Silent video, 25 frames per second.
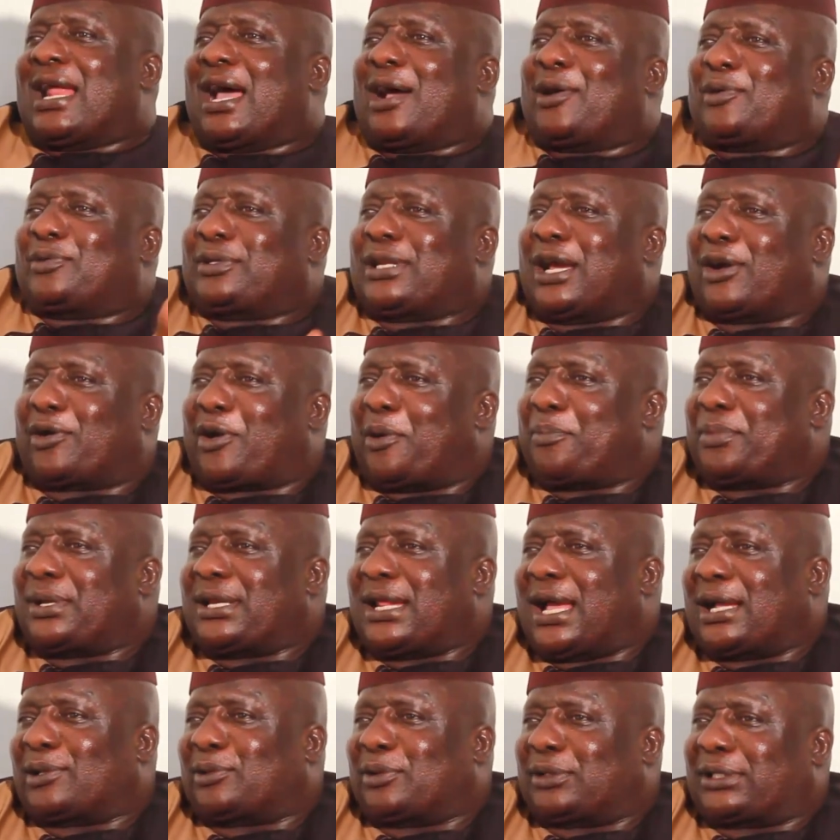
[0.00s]
now they're coming
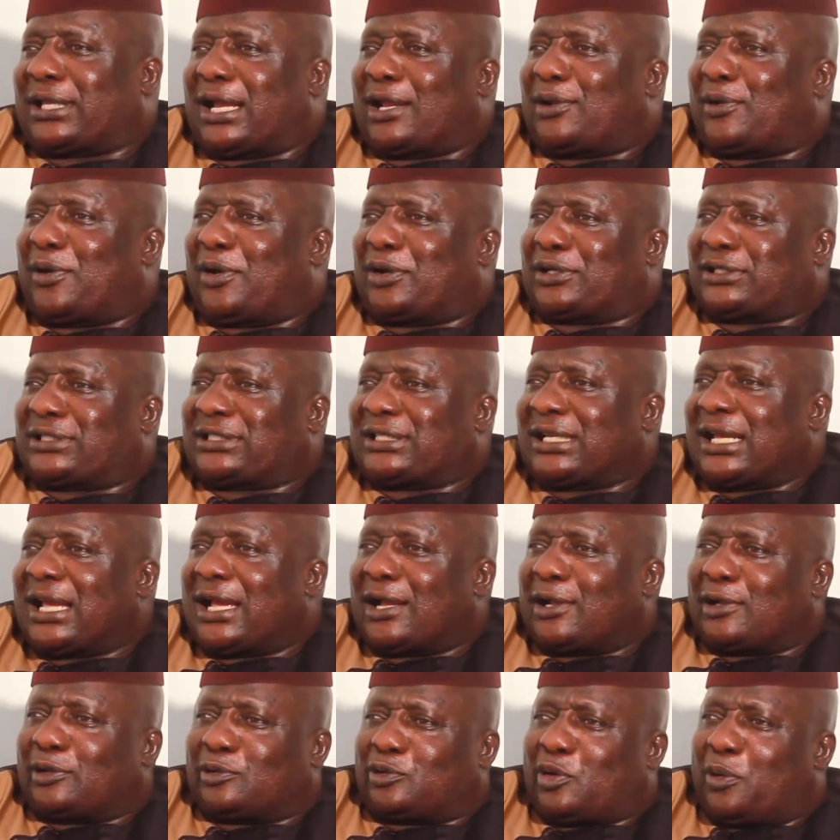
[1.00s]
here to tell us
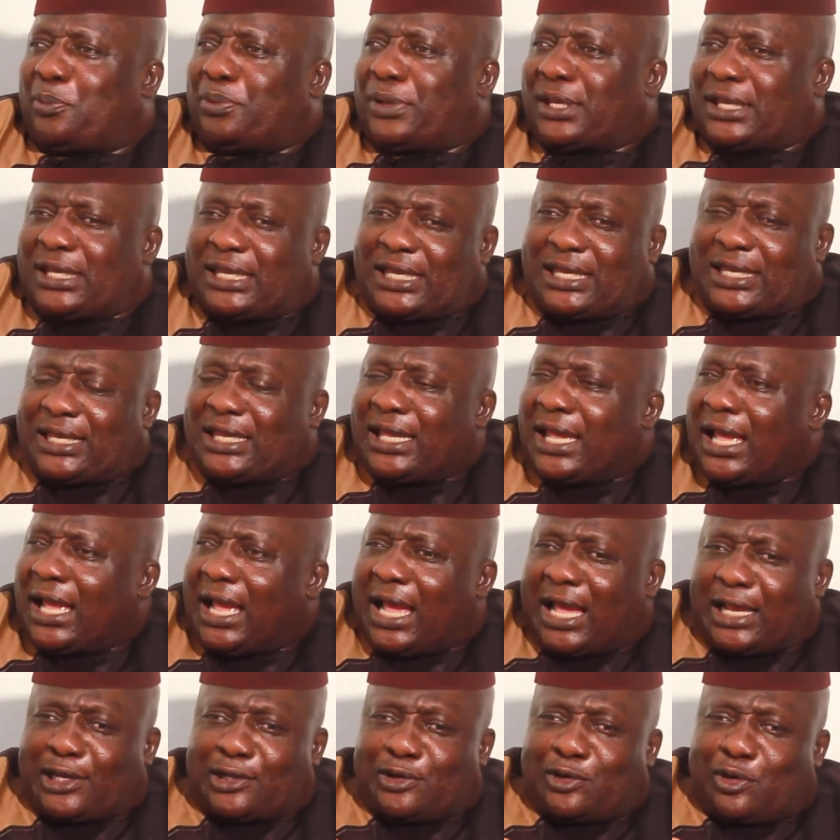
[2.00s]
to be,
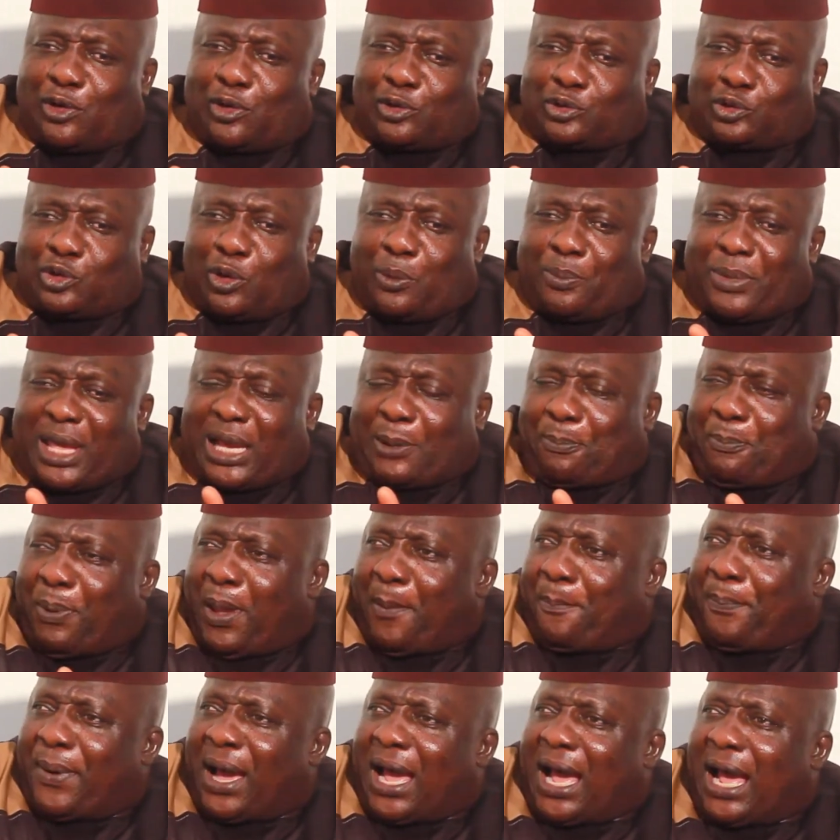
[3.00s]
to make
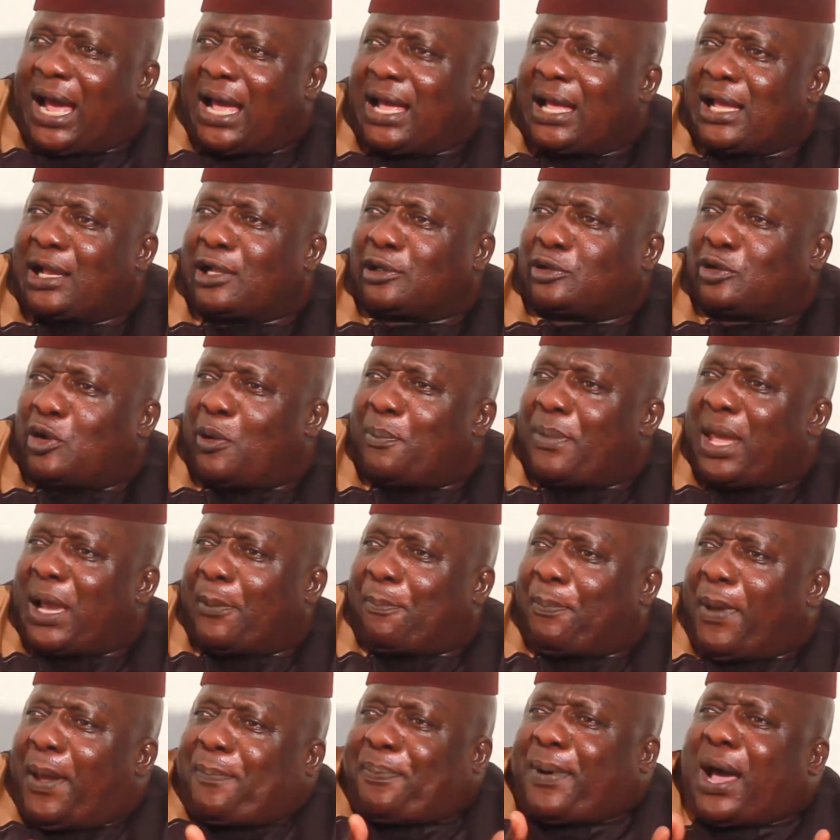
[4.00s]

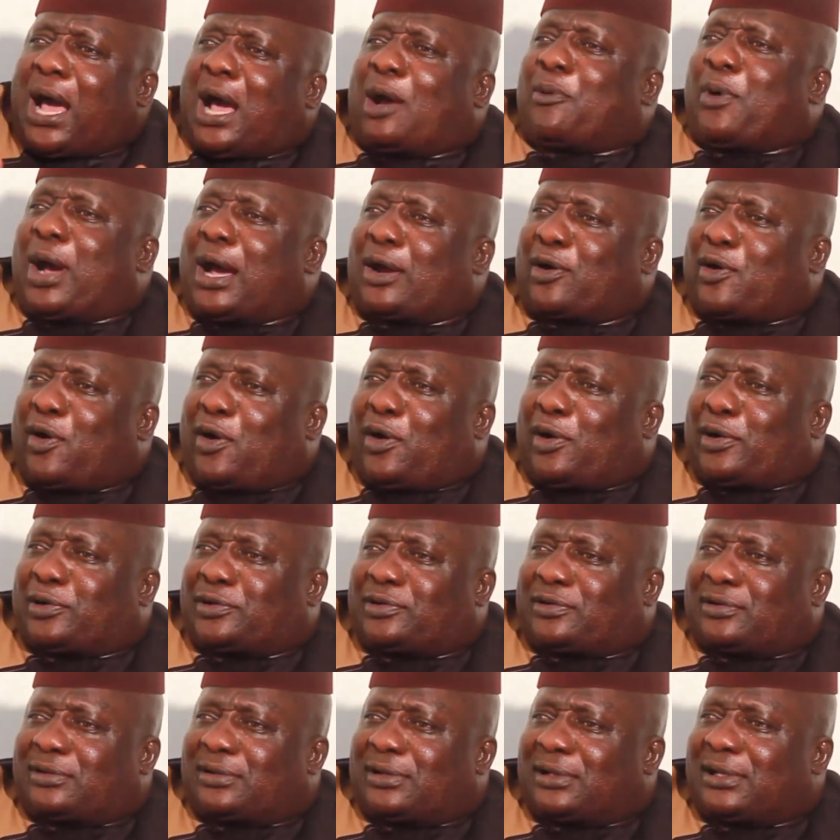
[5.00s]
paper our
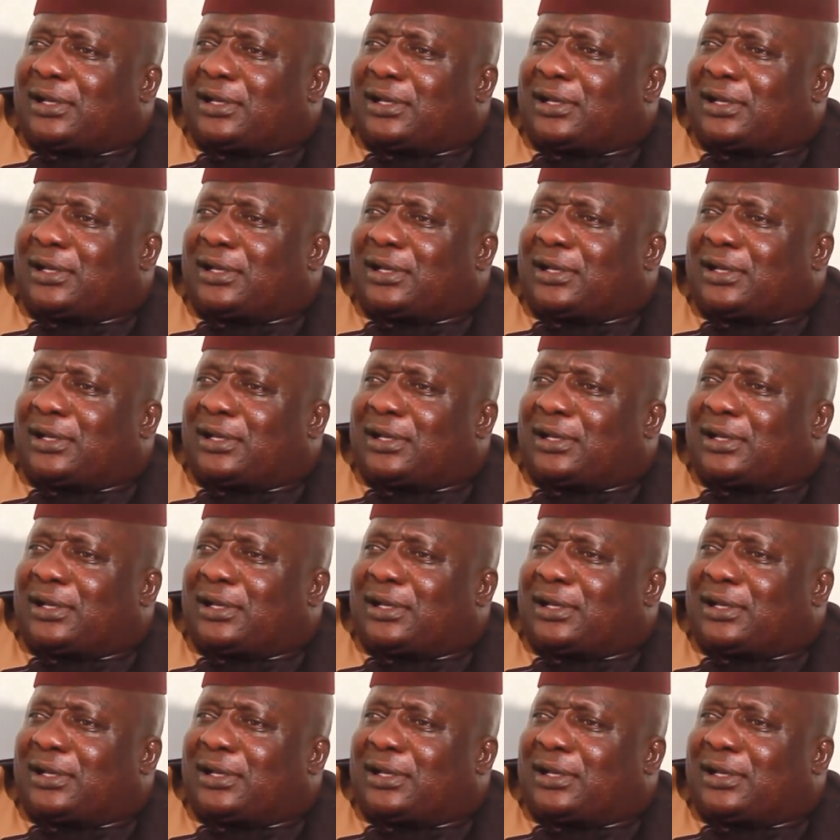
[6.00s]
God.